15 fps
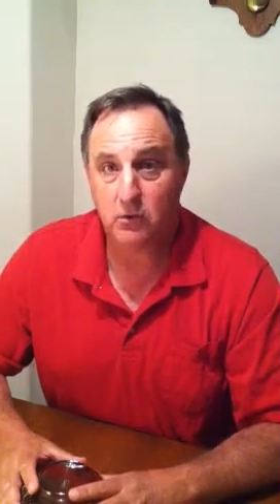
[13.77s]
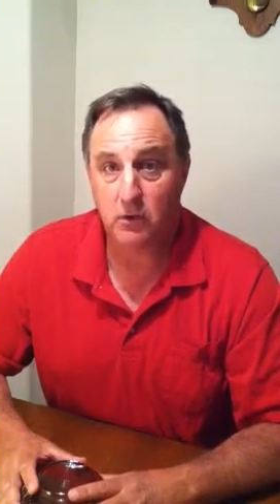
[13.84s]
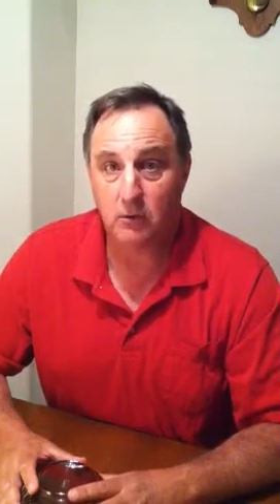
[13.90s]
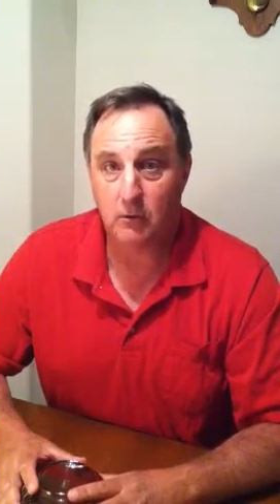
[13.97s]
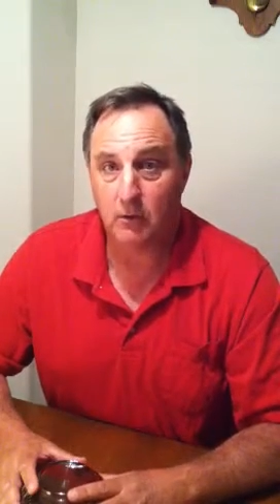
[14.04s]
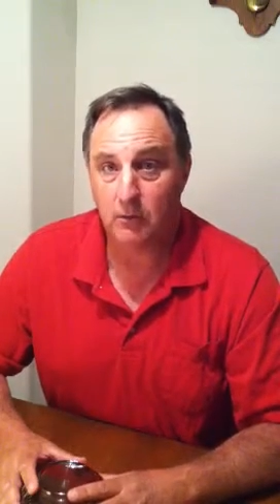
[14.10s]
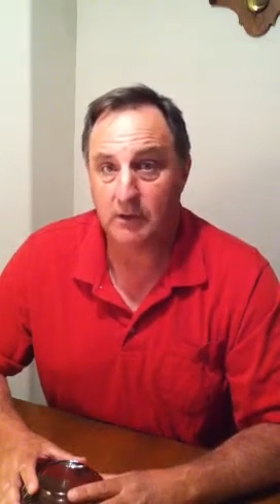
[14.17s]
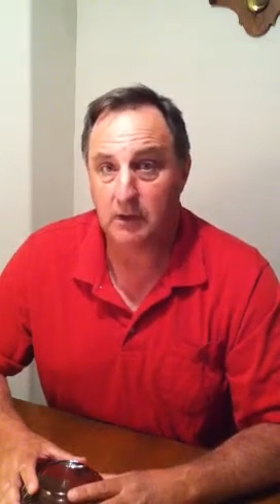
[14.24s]
or
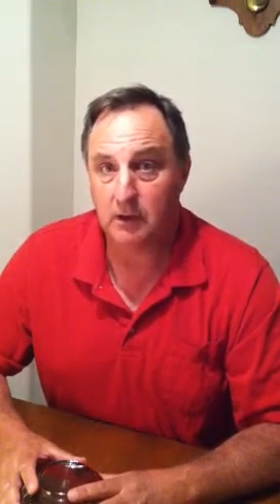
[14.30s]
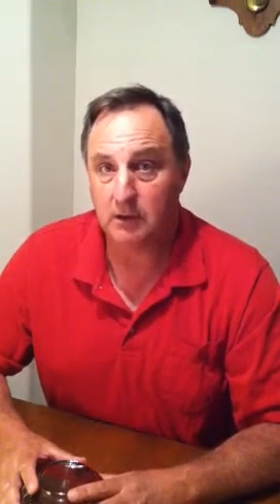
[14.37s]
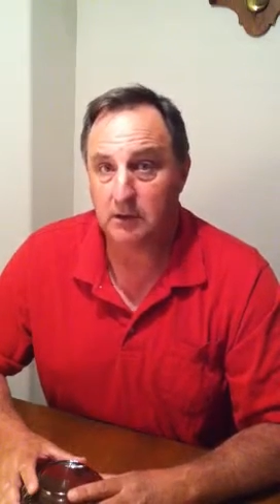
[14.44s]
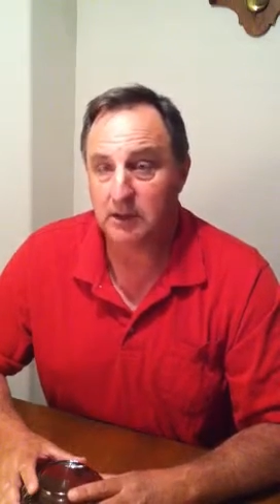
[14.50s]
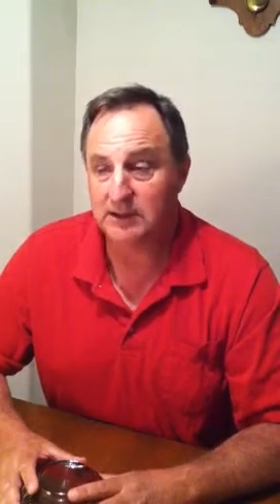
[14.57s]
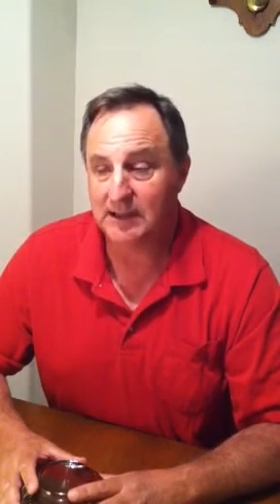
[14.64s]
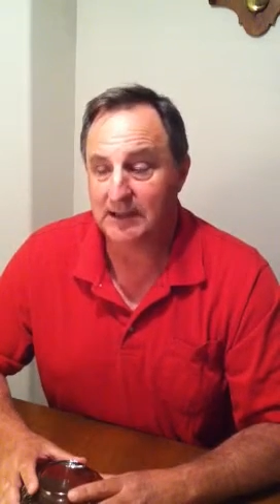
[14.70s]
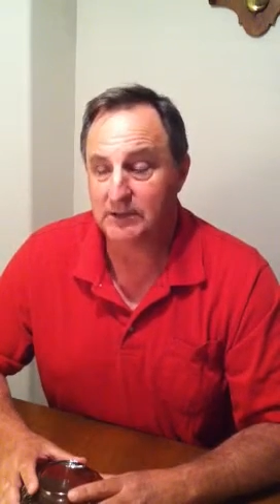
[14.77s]
what we
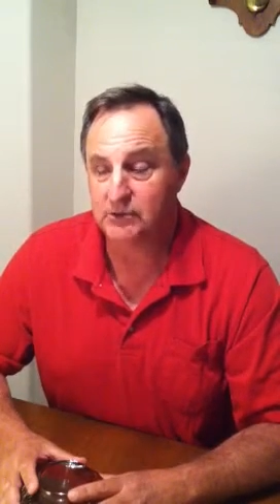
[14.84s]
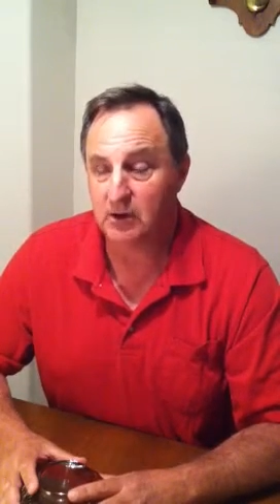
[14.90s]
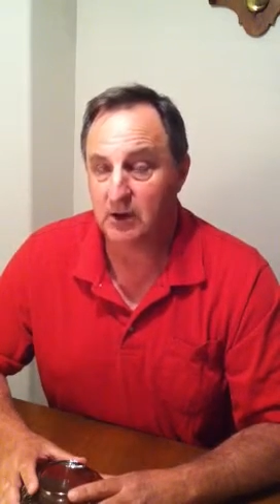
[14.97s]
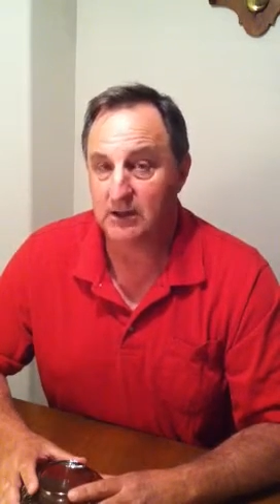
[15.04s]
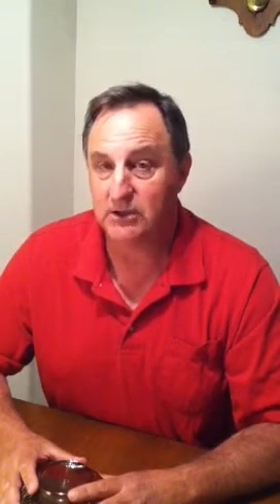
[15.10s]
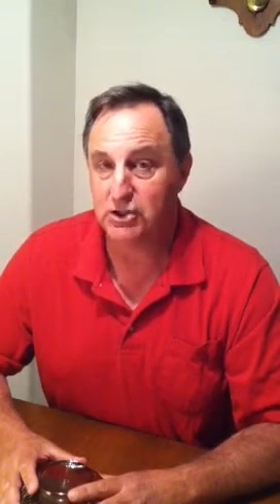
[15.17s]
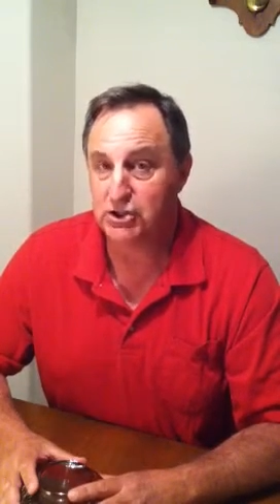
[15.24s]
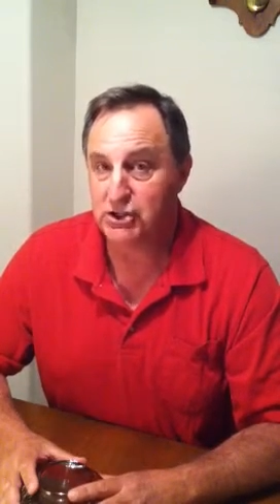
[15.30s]
call
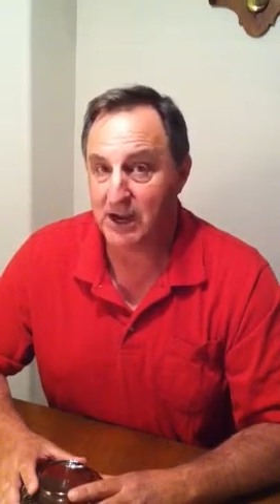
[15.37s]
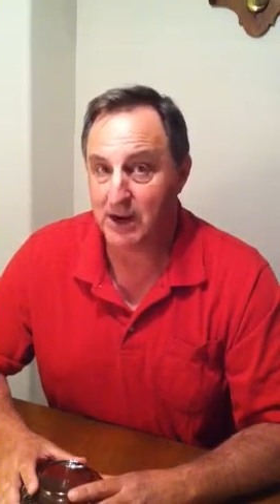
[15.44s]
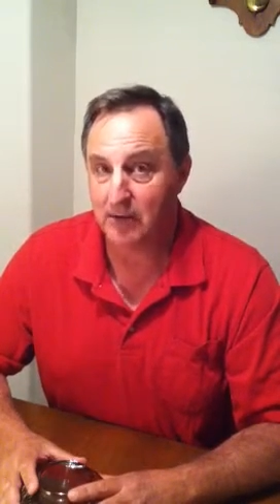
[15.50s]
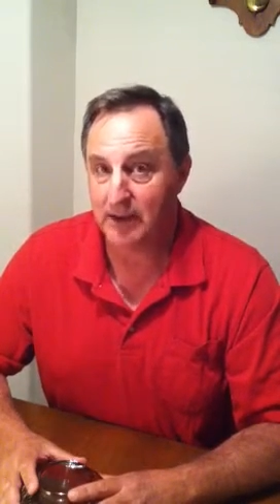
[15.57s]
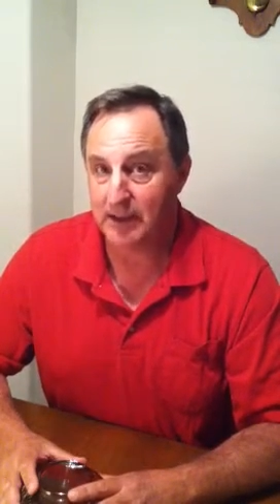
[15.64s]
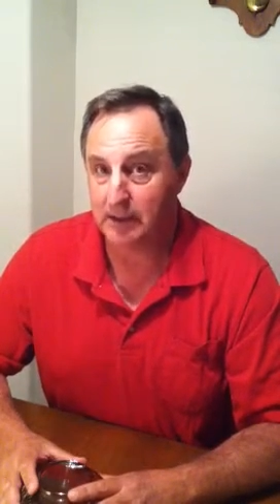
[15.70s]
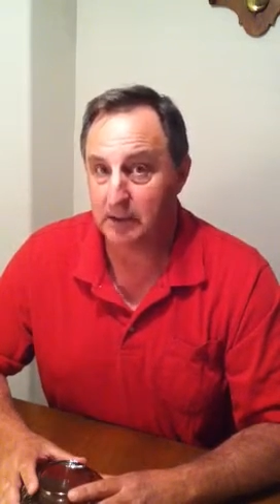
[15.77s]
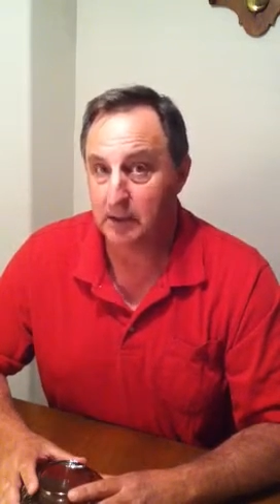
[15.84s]
electron
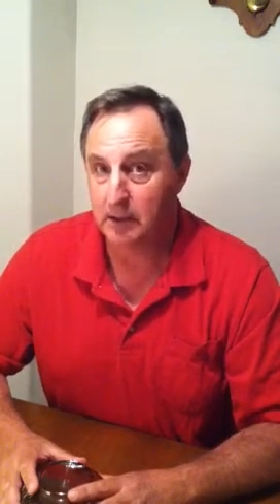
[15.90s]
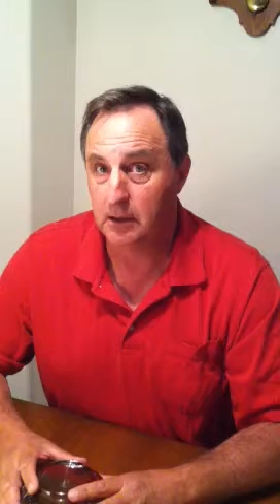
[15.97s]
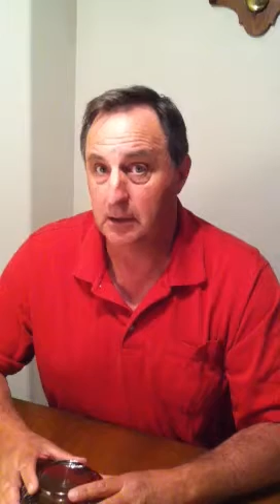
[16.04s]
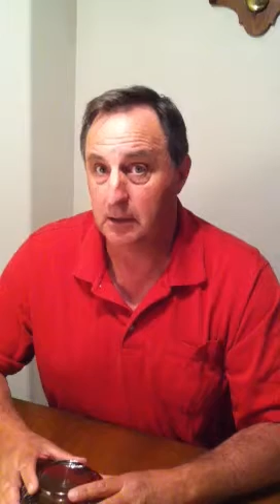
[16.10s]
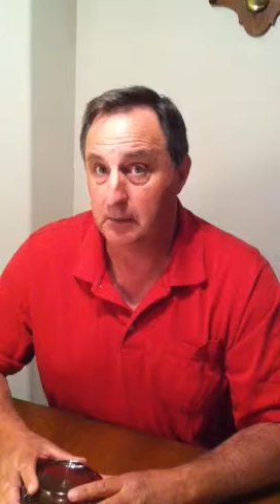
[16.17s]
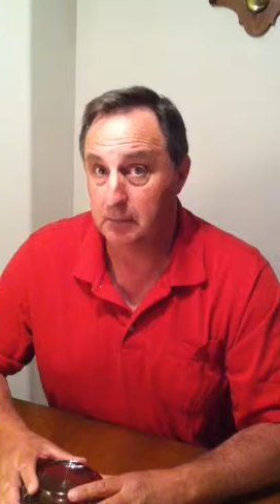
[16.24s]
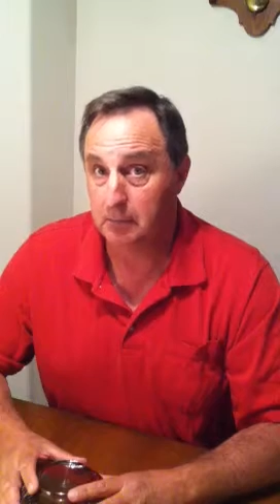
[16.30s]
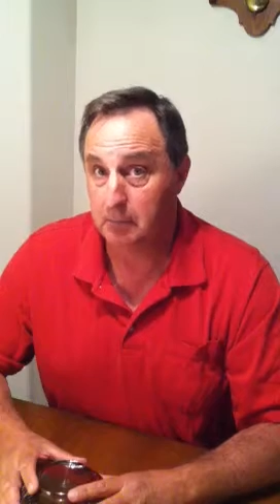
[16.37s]
sharing.
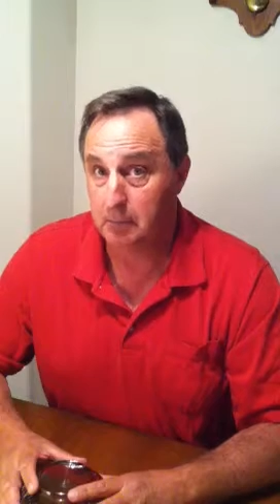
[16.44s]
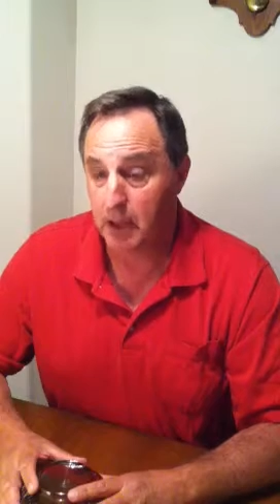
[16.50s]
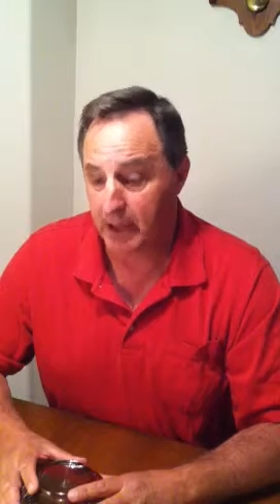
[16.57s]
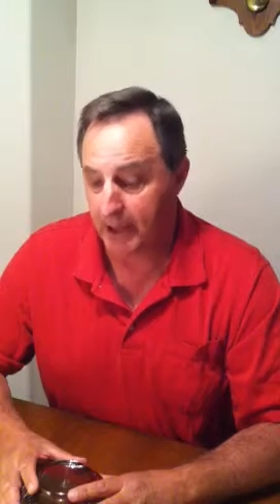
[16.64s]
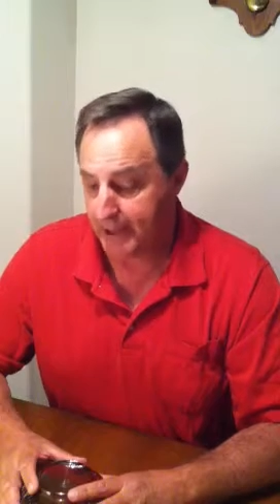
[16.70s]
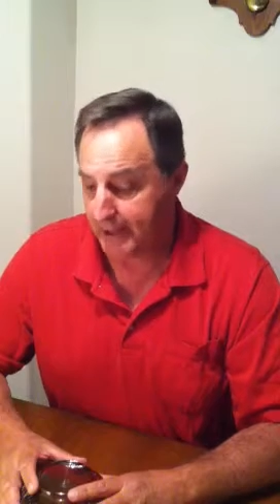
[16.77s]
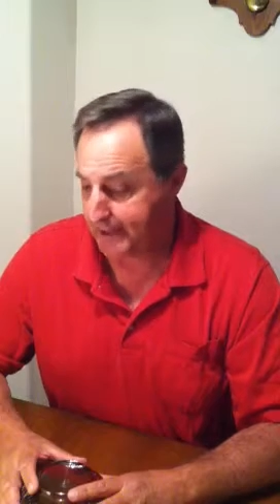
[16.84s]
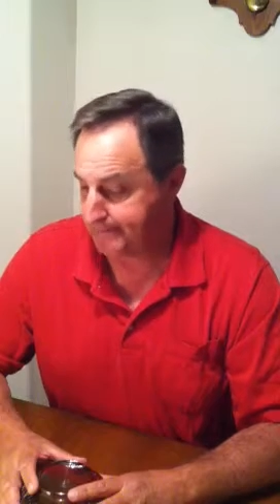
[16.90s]

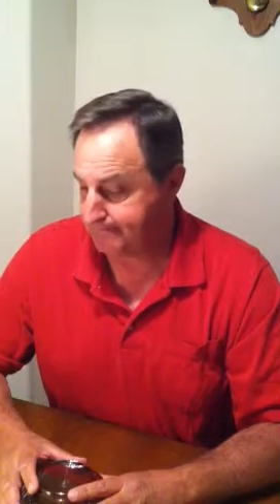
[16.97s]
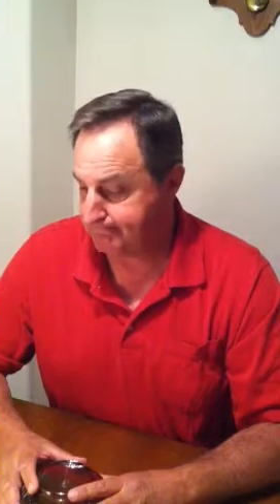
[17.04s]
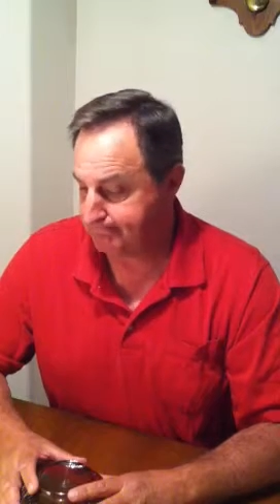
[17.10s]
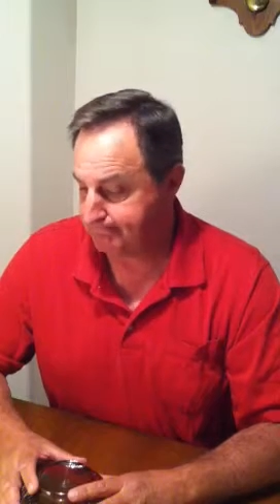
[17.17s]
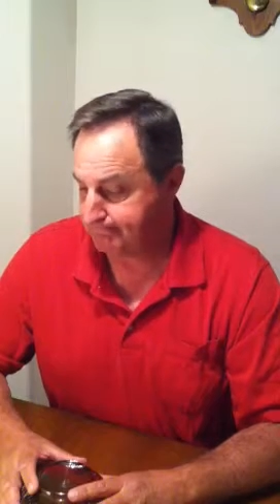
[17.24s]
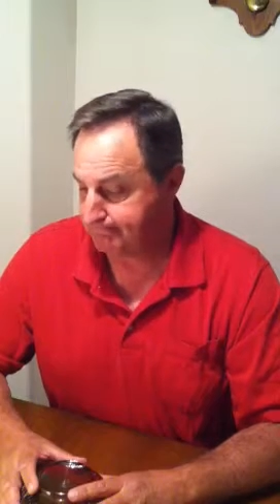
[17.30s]
Um,